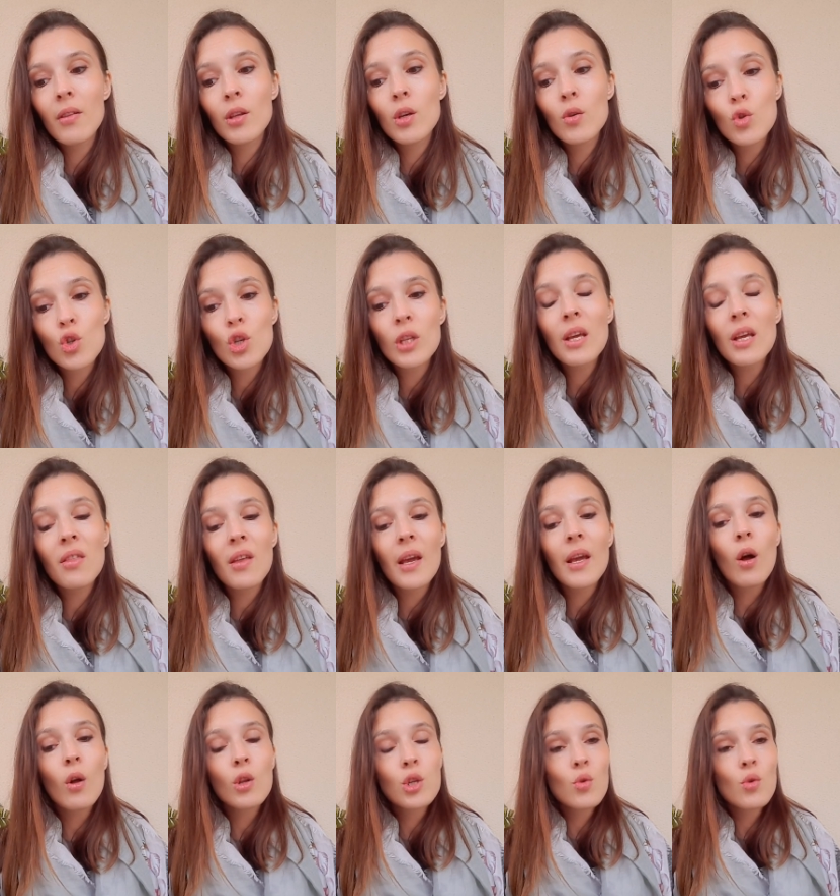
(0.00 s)
Usually they
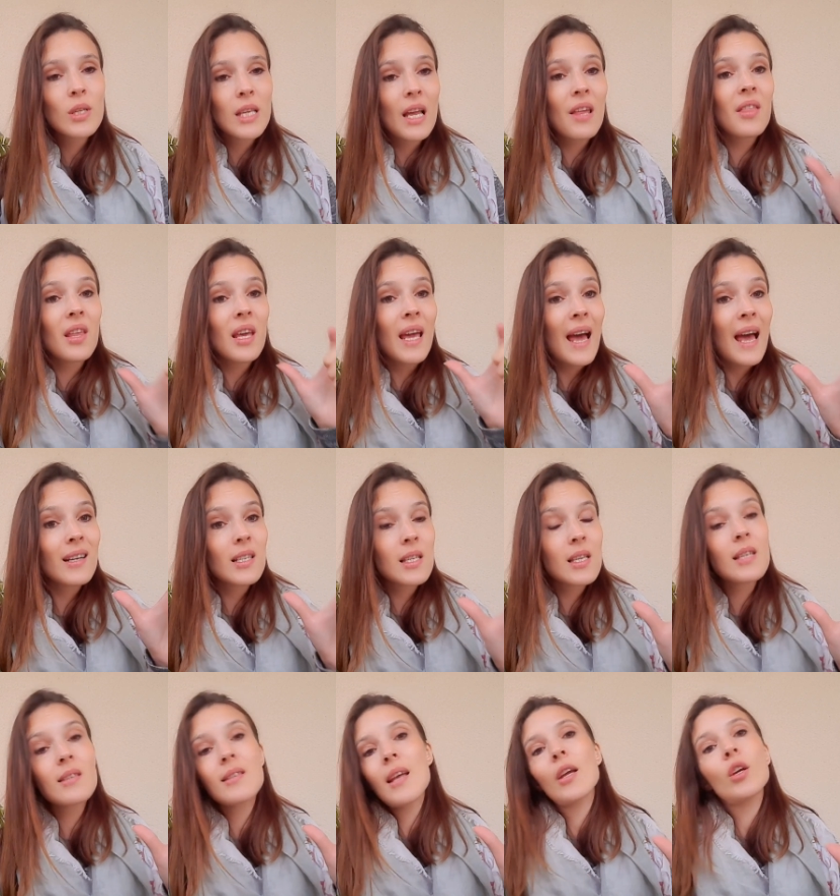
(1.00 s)
also say the
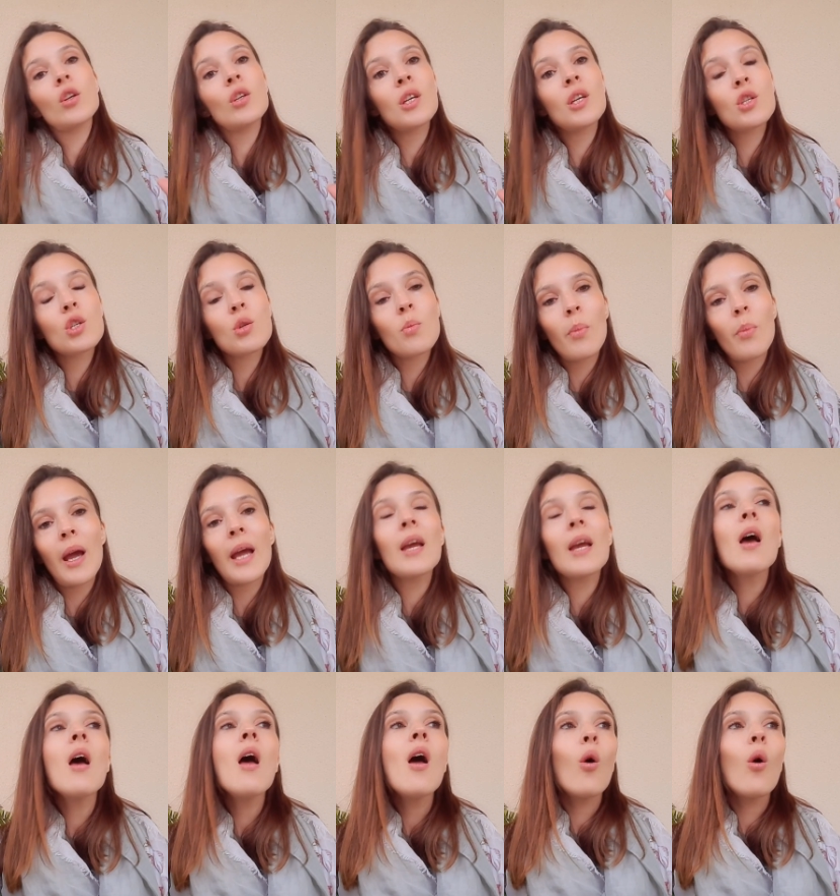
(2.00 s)
excess that you need to pay,
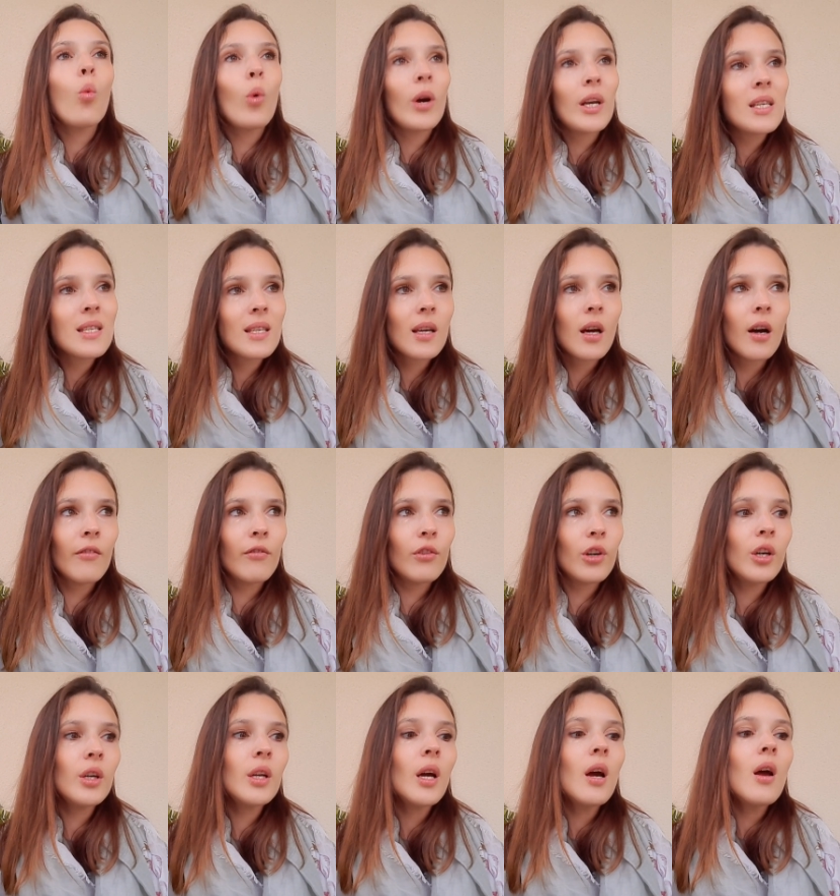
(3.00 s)
what is
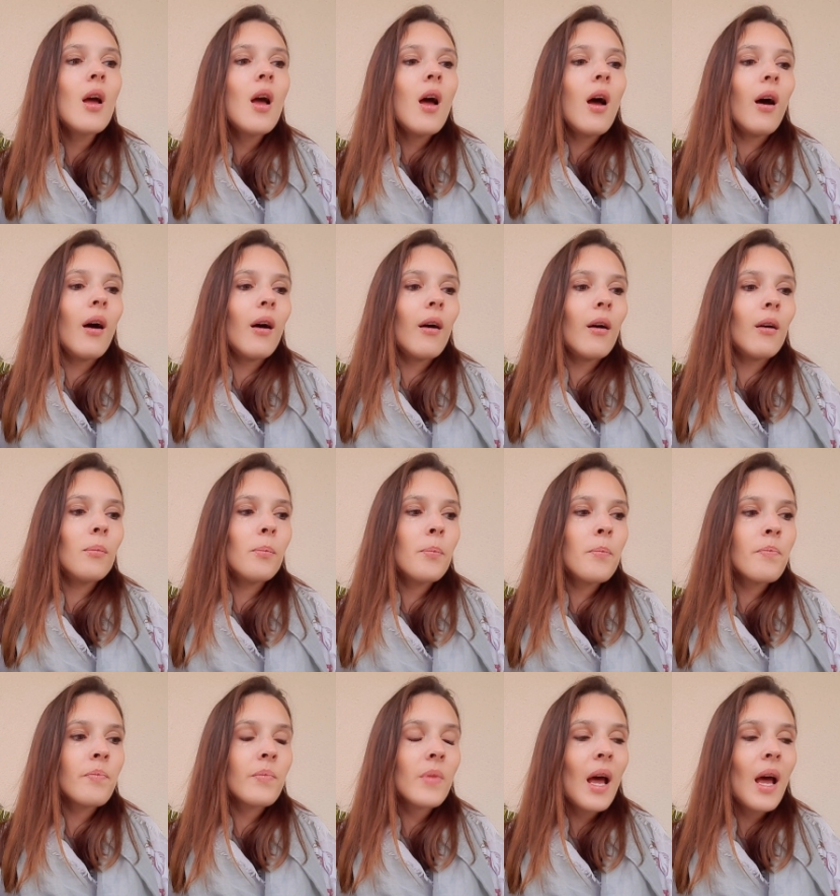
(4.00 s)
covered,
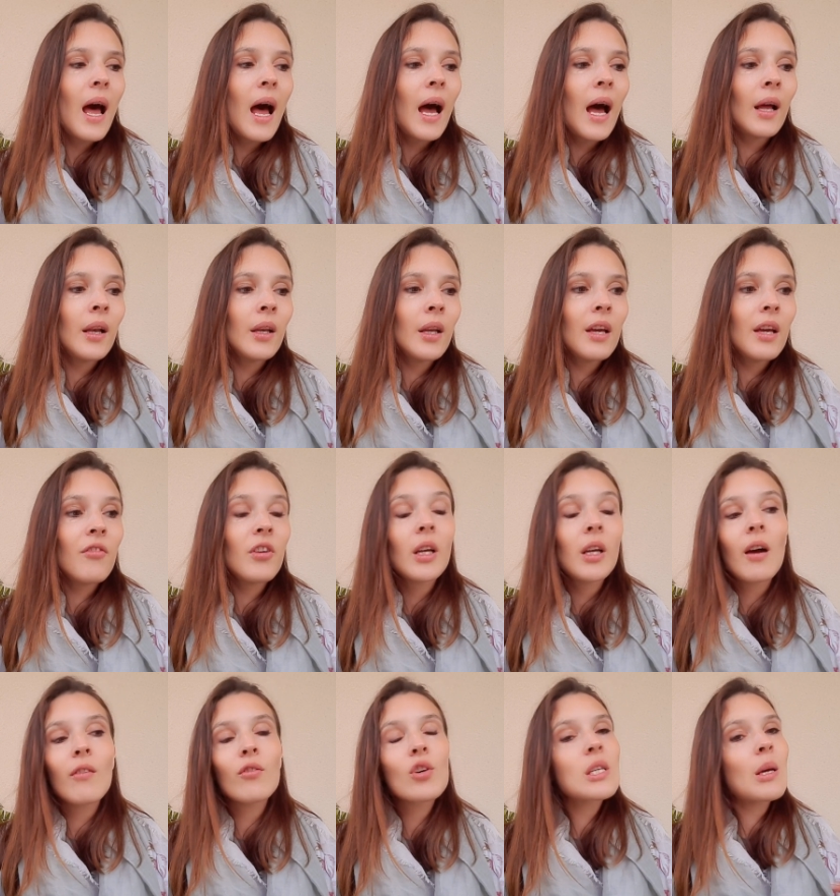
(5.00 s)
and if it
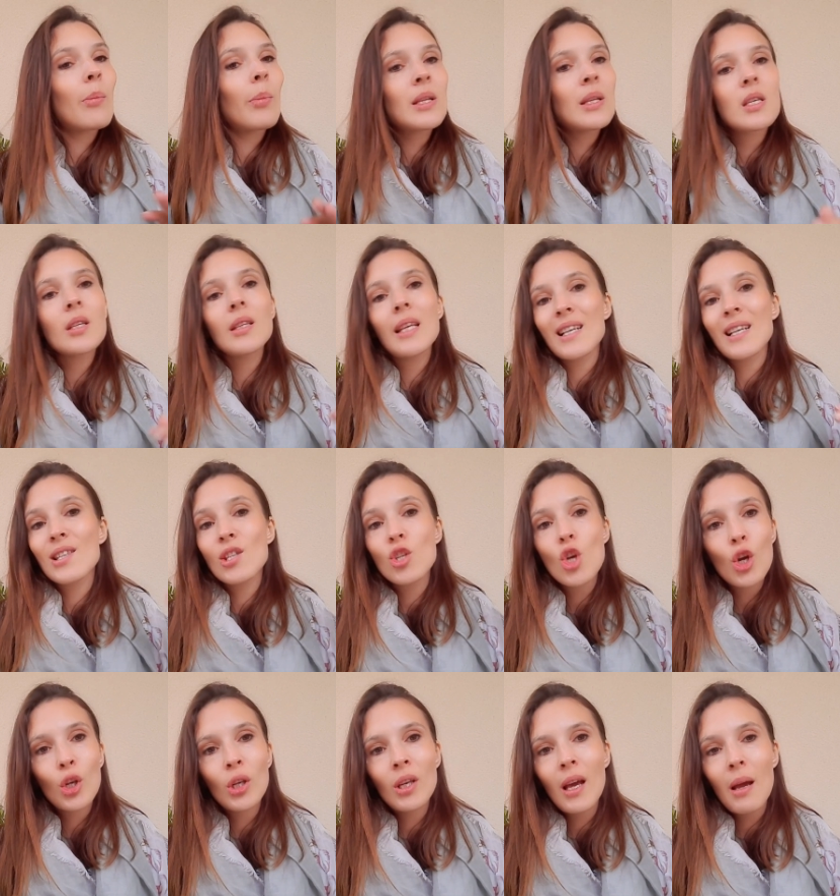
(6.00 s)
covers up until like
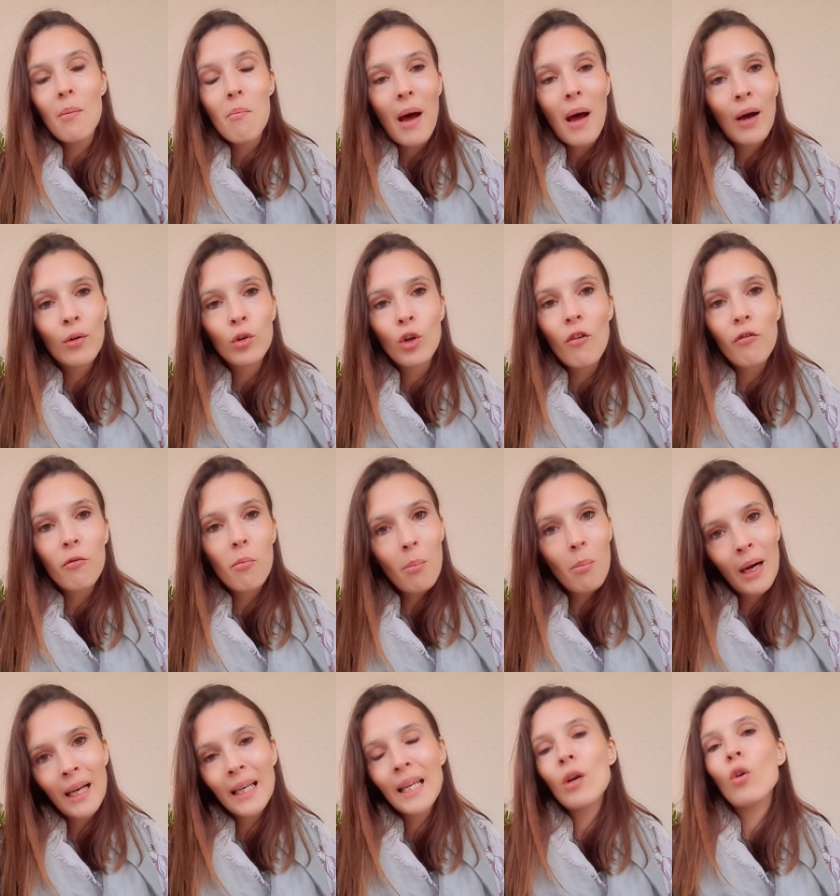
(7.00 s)
certain amount of
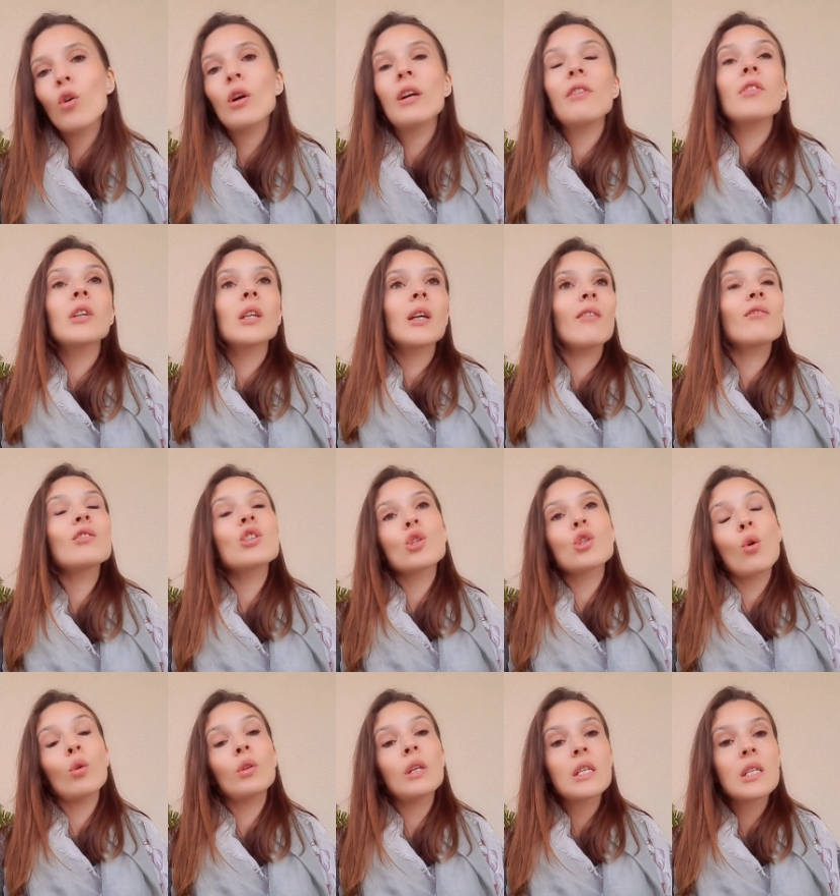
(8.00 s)
money, or if it covers
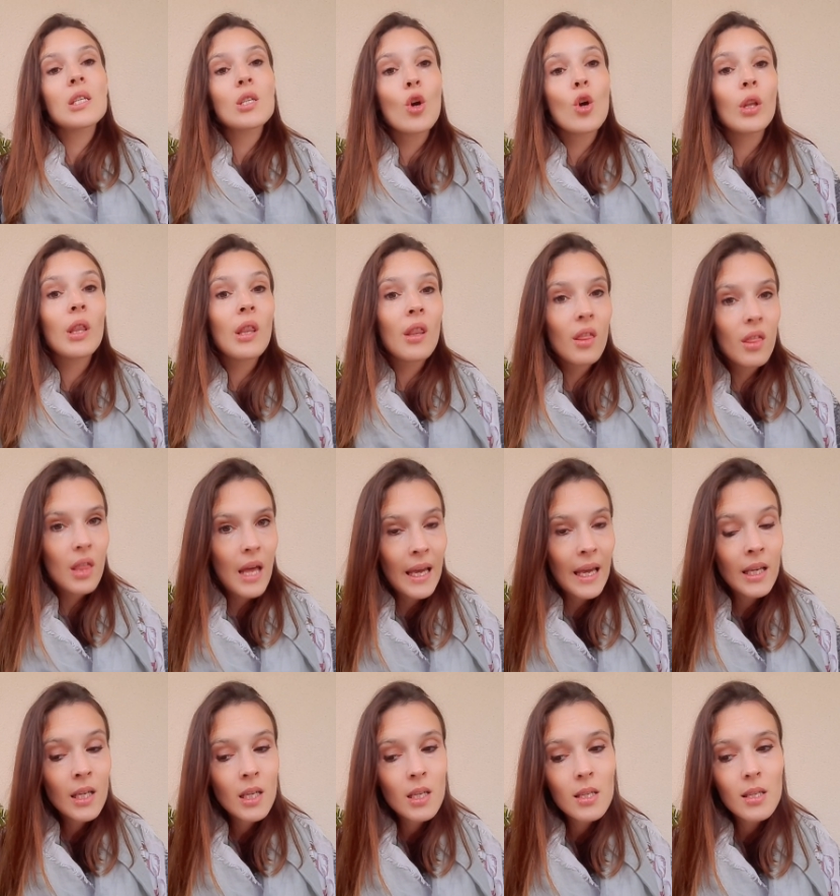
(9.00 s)
only certain
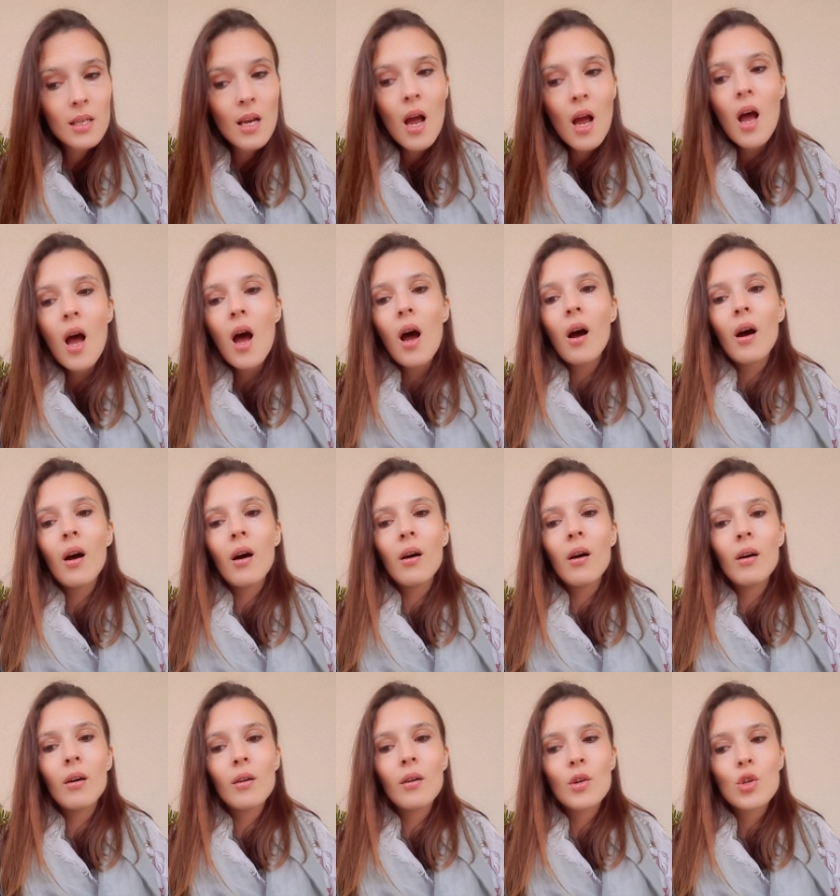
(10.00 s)
things.
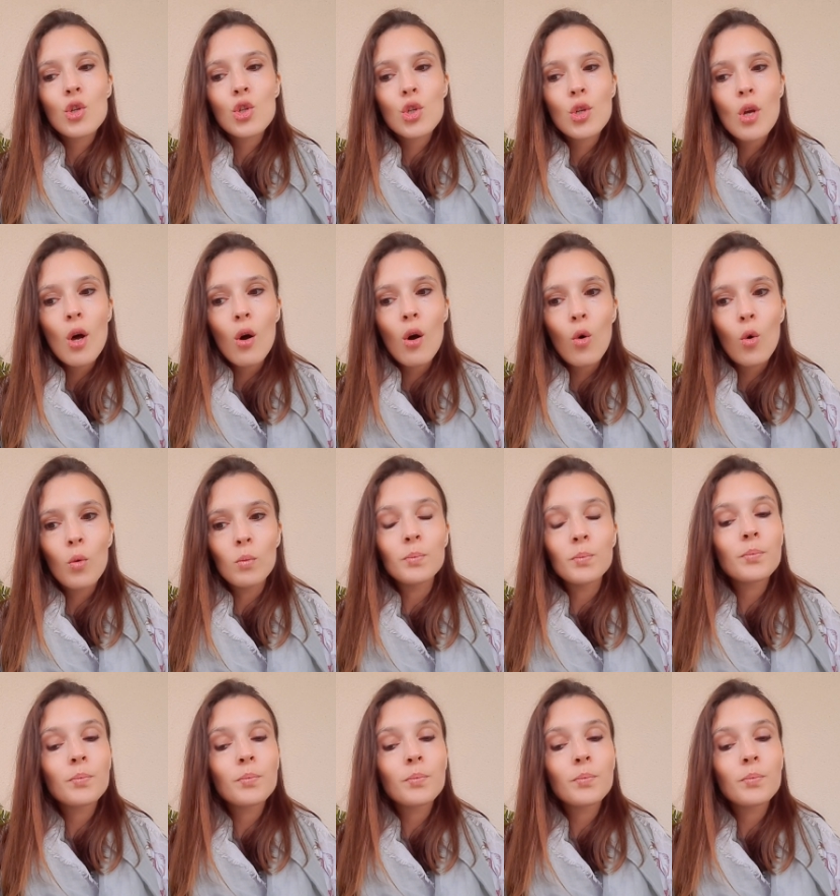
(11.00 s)
So